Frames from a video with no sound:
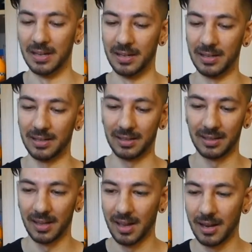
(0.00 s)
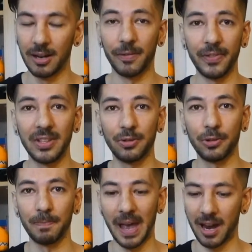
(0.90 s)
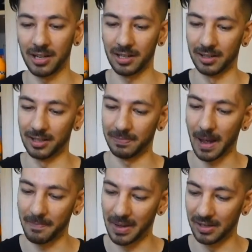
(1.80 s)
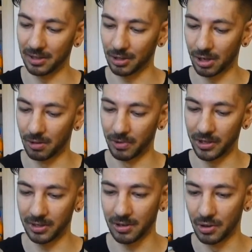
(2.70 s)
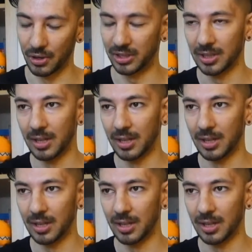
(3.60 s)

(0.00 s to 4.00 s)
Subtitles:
It's nothing so special, despite being strong, which is good.